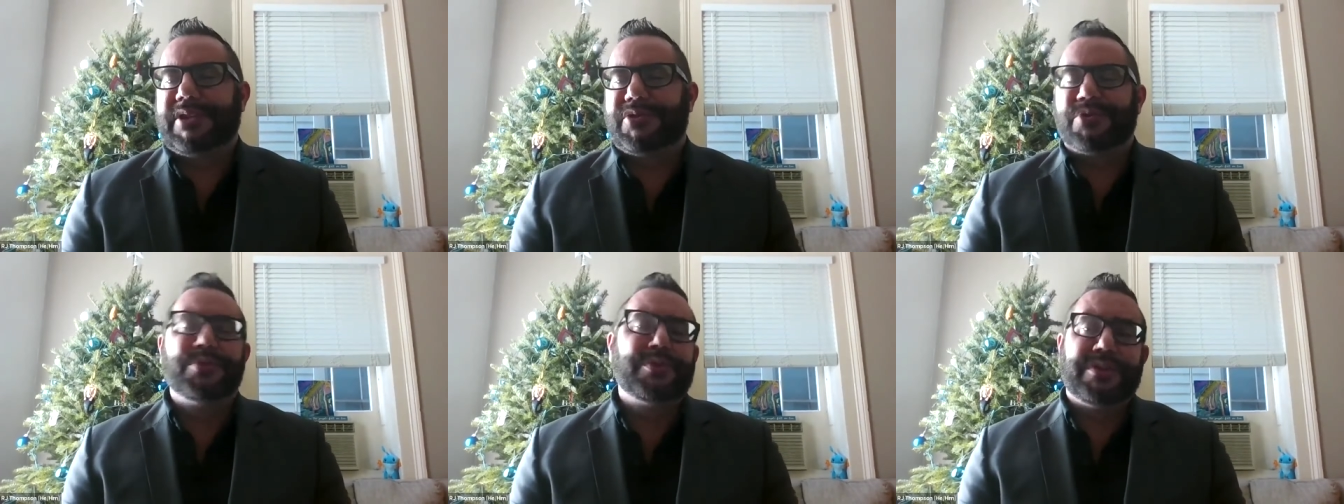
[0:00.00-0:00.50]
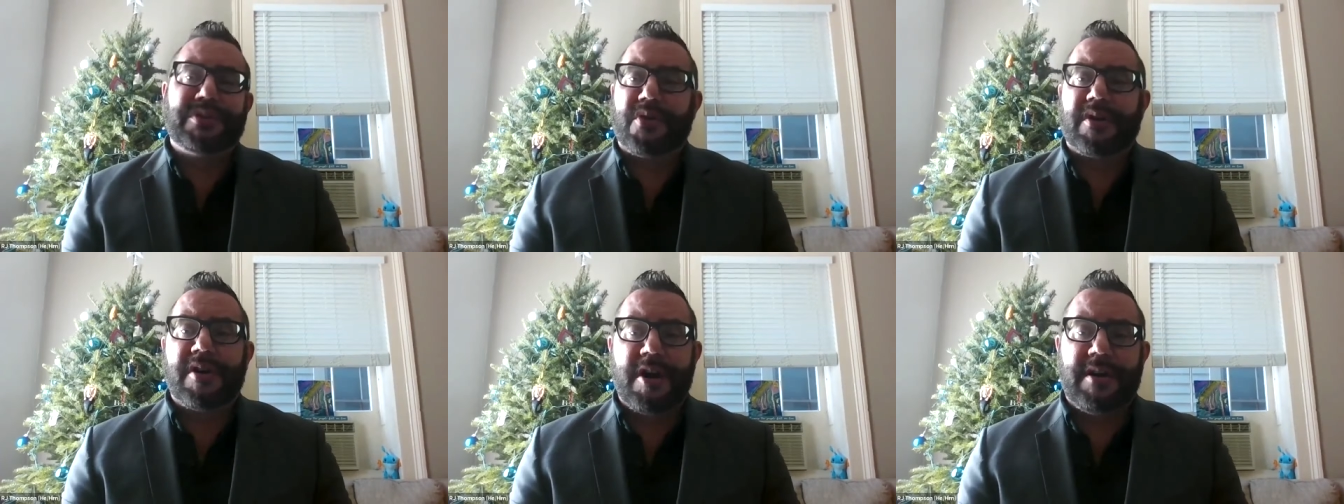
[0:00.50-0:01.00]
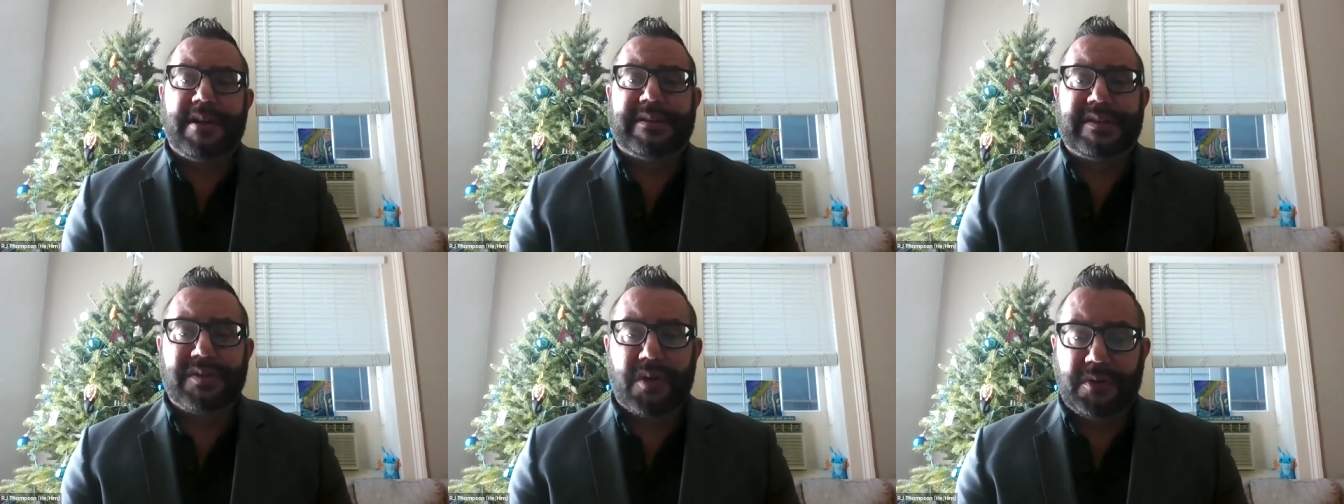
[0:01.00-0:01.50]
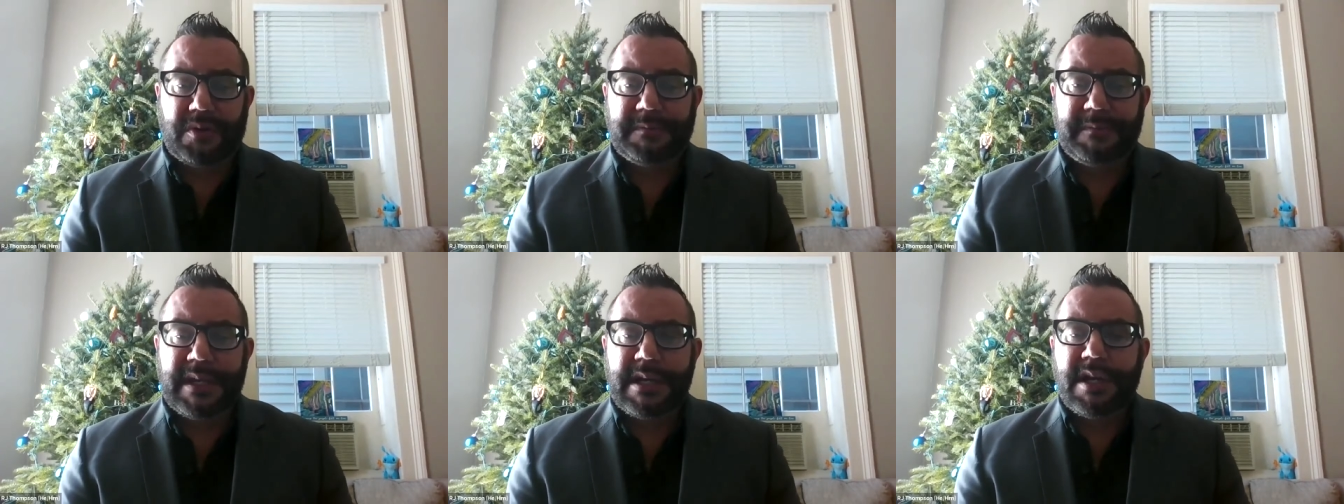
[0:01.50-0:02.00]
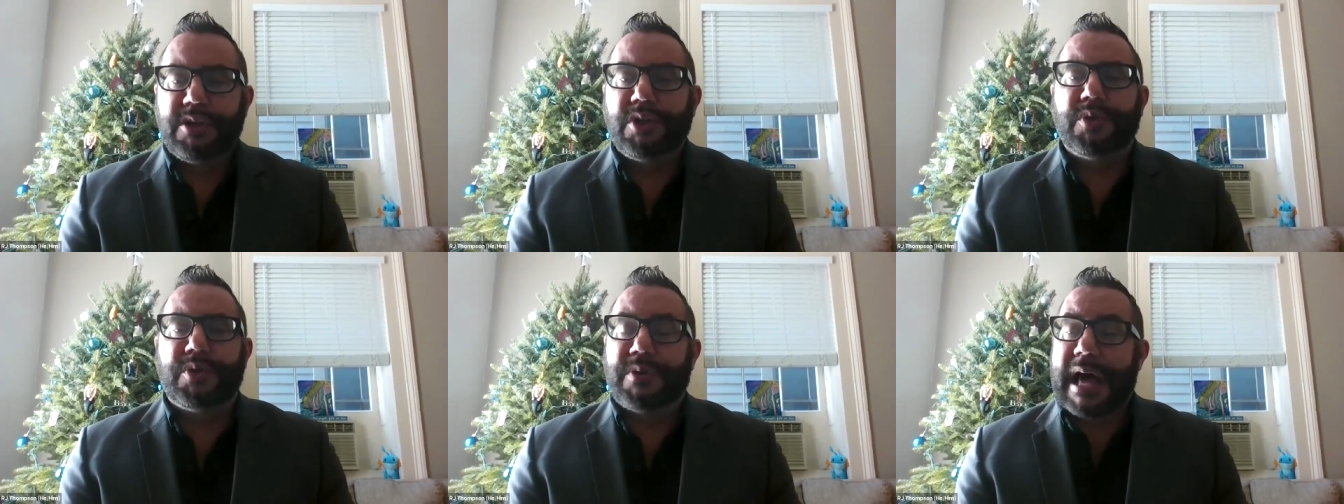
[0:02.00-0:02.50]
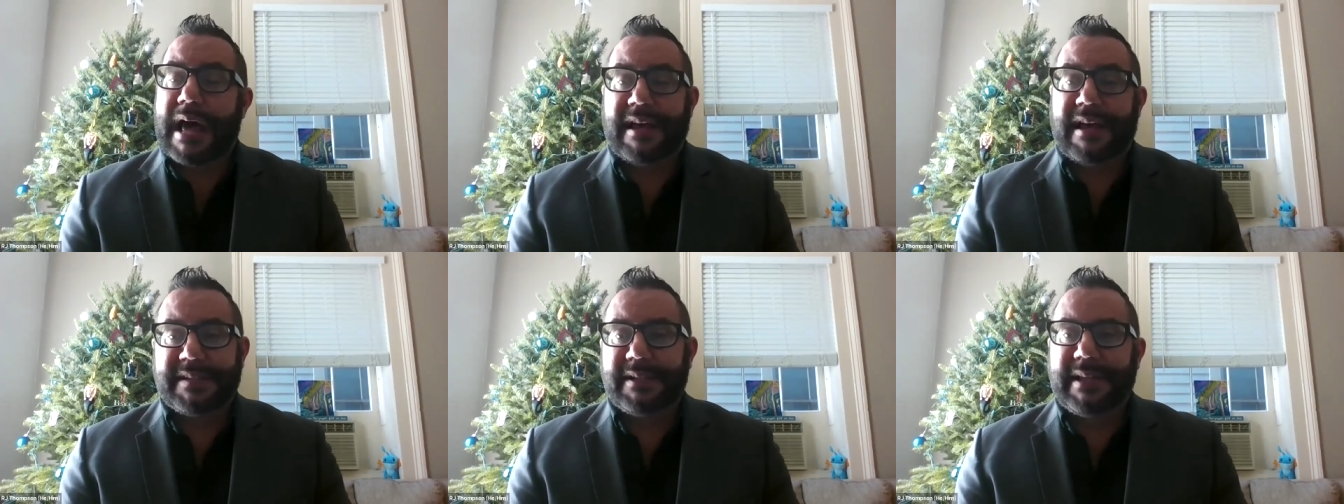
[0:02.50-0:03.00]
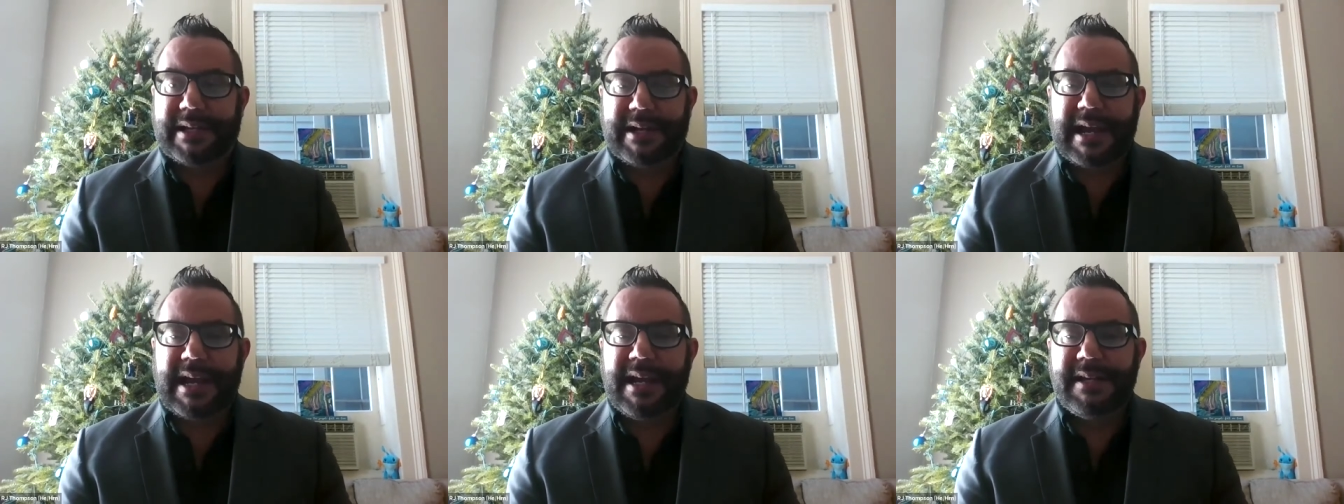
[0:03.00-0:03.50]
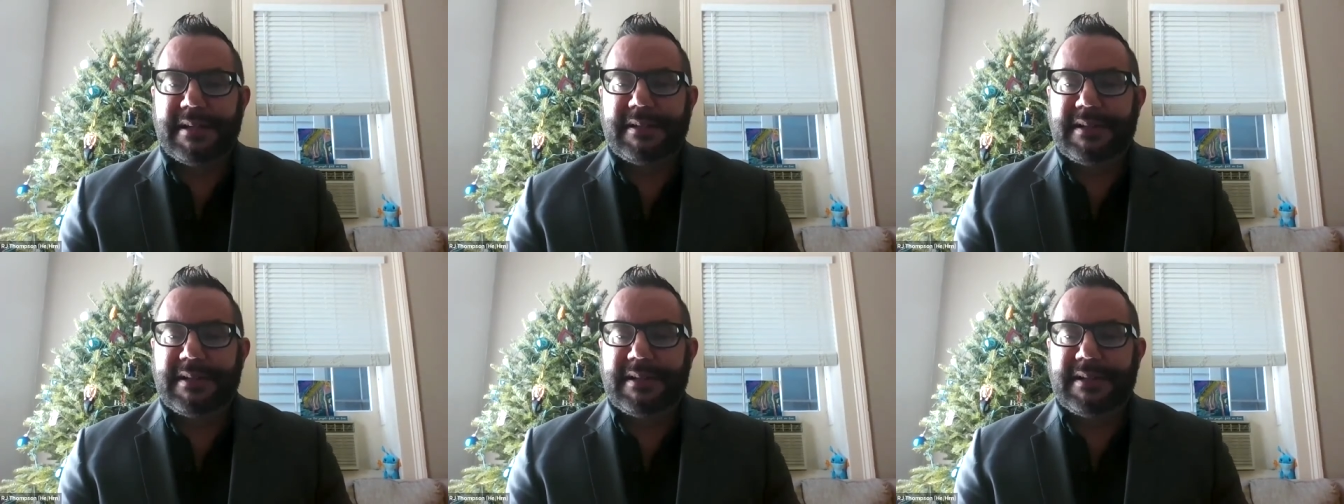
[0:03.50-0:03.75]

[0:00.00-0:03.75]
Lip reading: true to your heart and soul. You do not have to litigate.